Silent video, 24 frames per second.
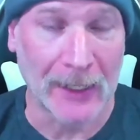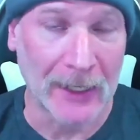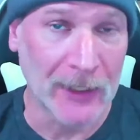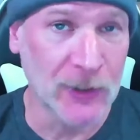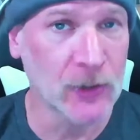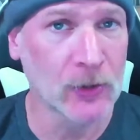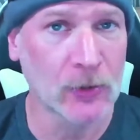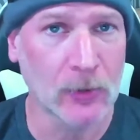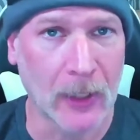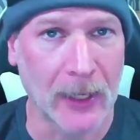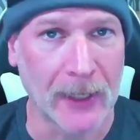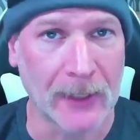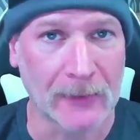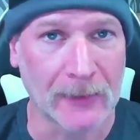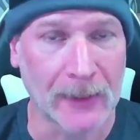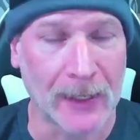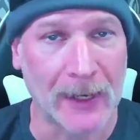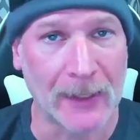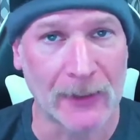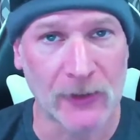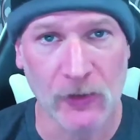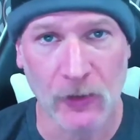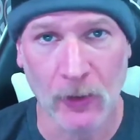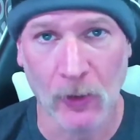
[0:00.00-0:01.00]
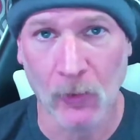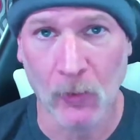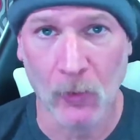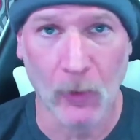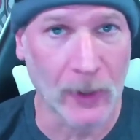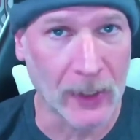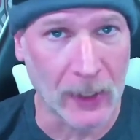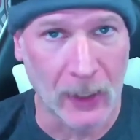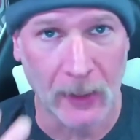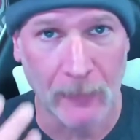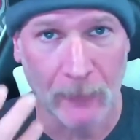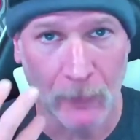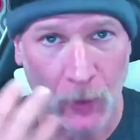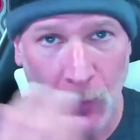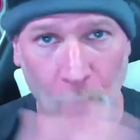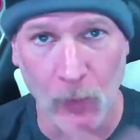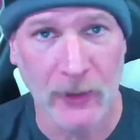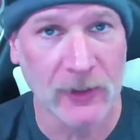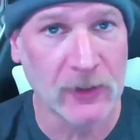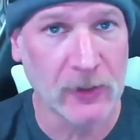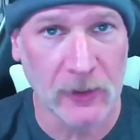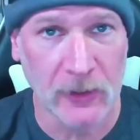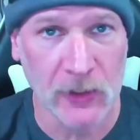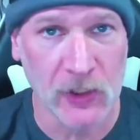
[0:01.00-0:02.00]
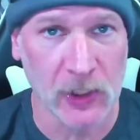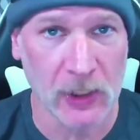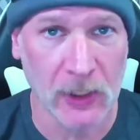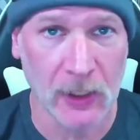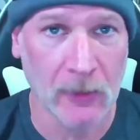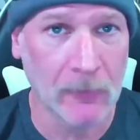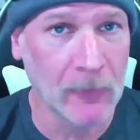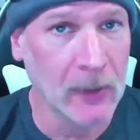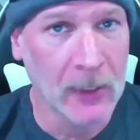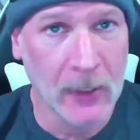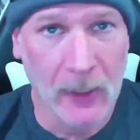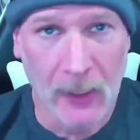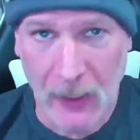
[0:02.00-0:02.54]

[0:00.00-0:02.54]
I do like that. So when I'm going to the gym,